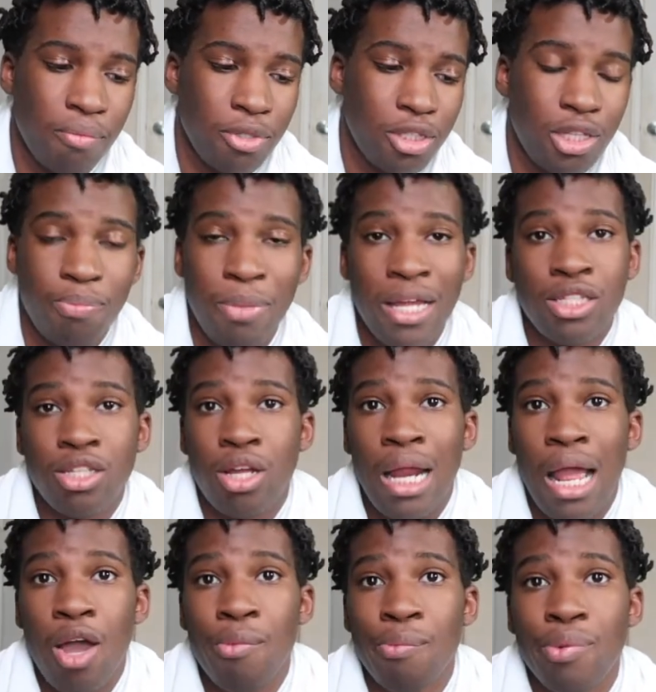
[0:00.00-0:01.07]
Depends on
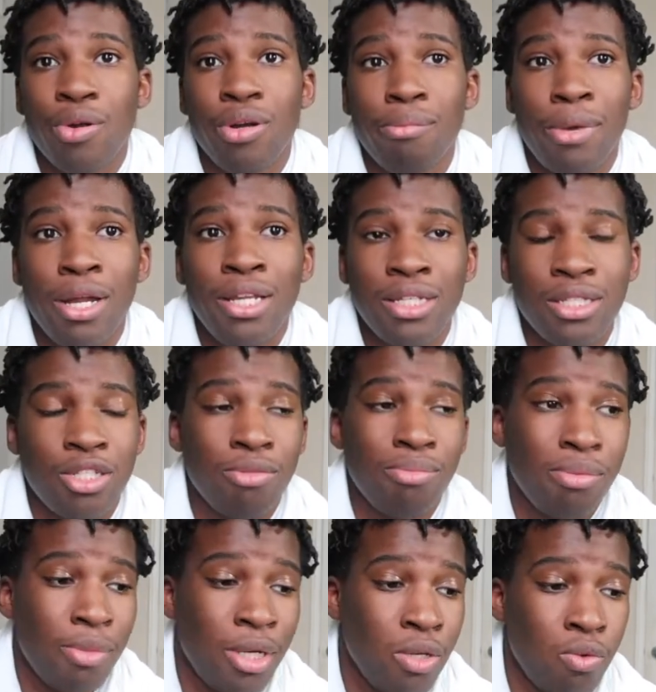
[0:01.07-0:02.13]
how important money is to you,
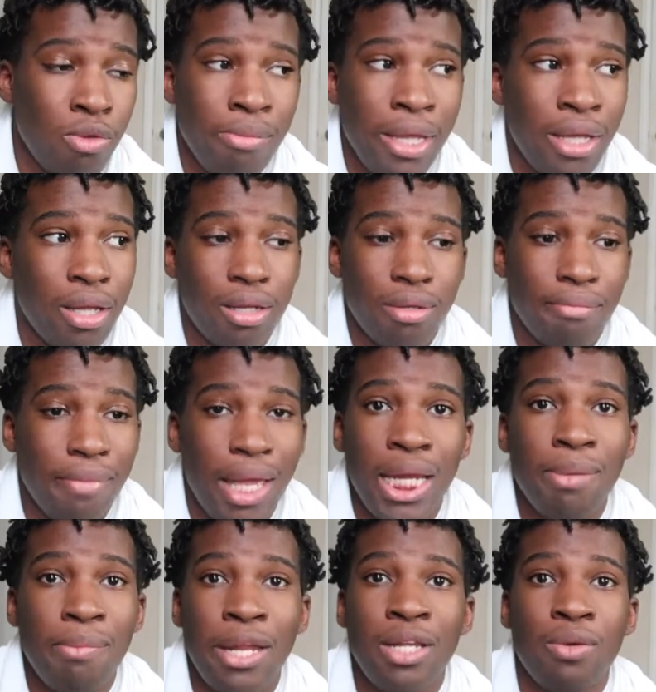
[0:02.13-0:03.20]
but money will make
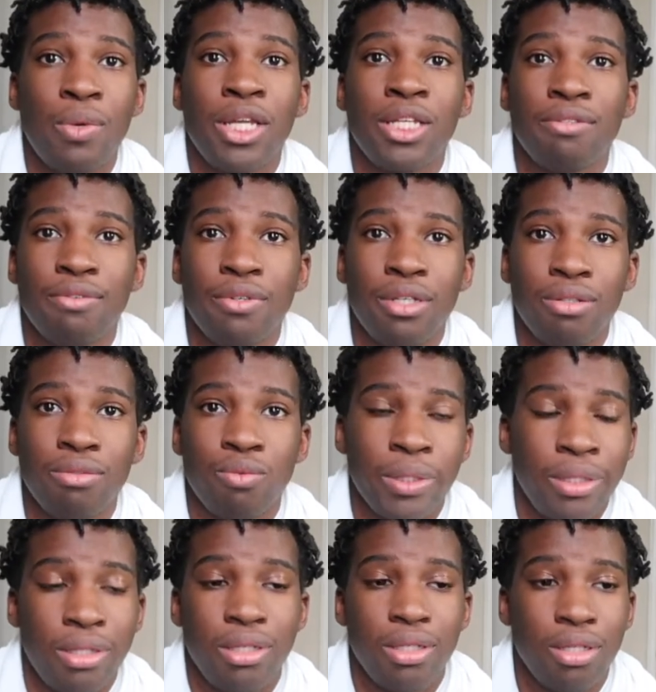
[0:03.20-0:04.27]
many ways for you,
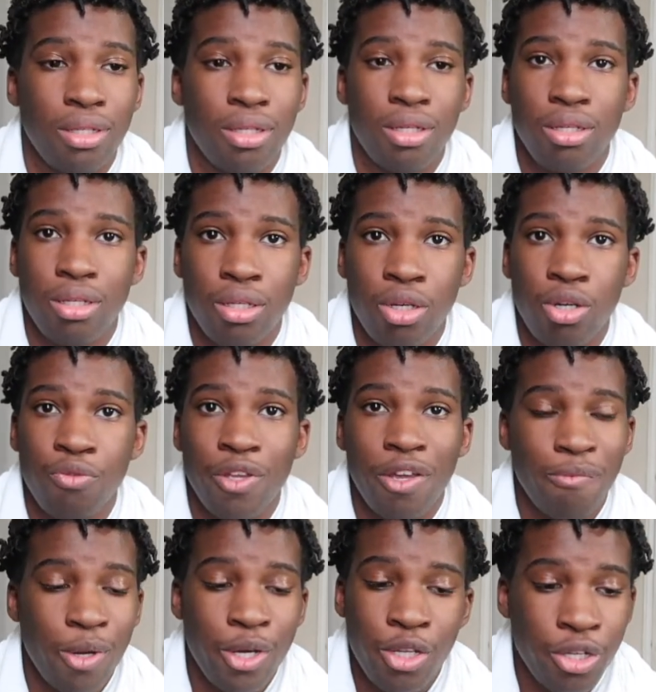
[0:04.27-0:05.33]
really. You know, if you have
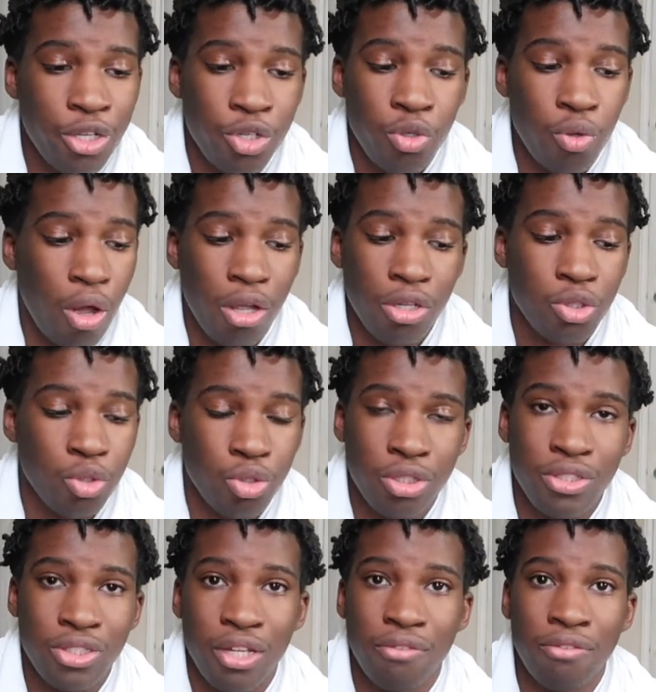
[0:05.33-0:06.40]
money, you can do all sorts of
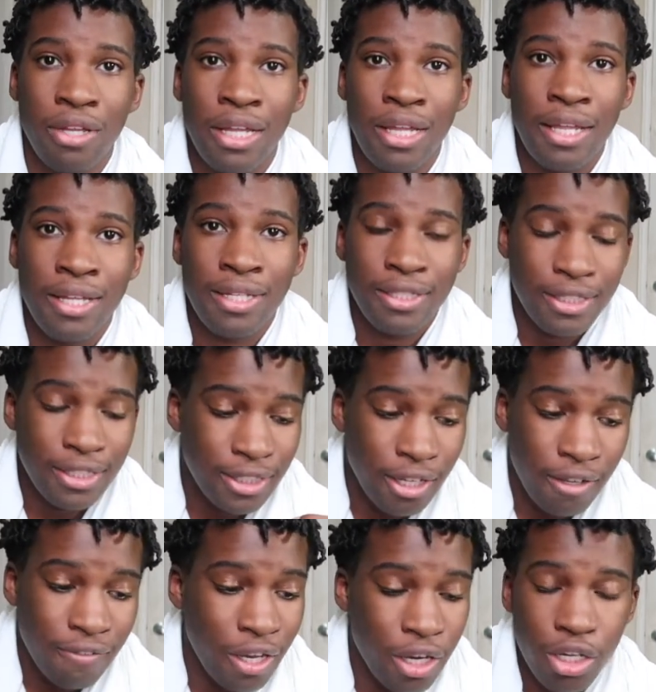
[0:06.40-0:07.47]
stuff.
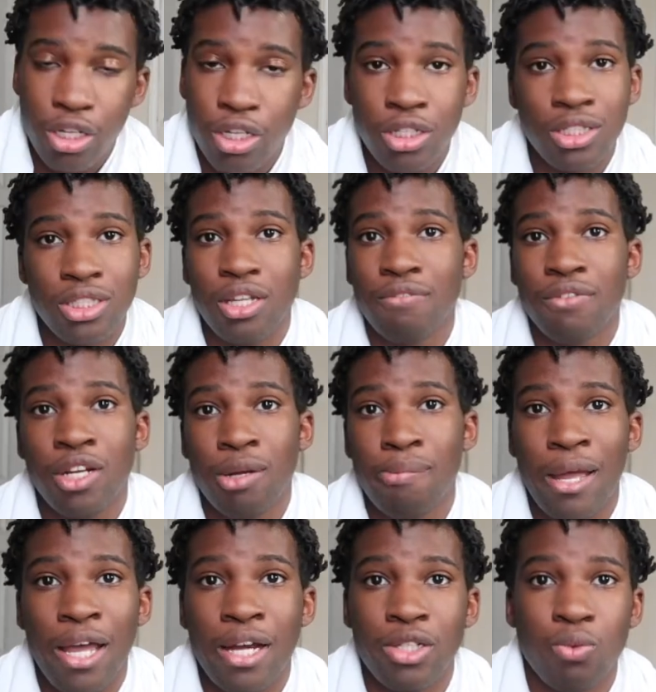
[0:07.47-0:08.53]
Stuff that are good, stuff that are
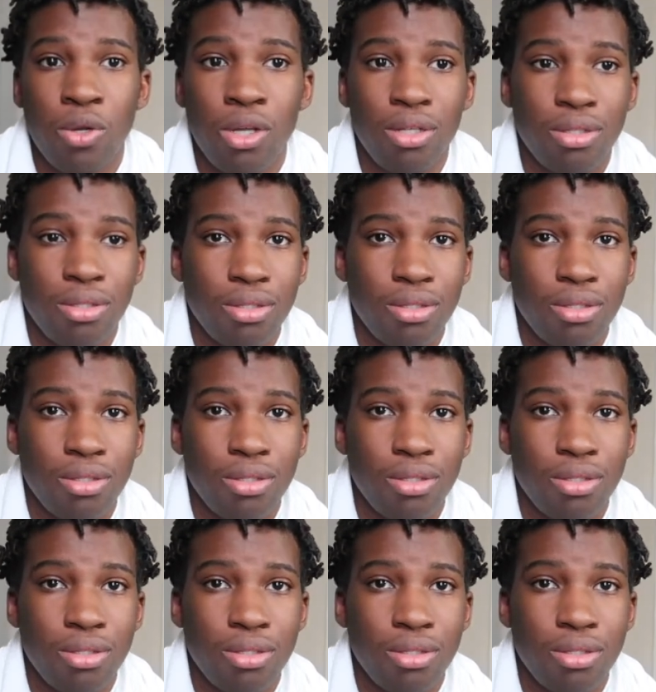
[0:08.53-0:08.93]
bad as well.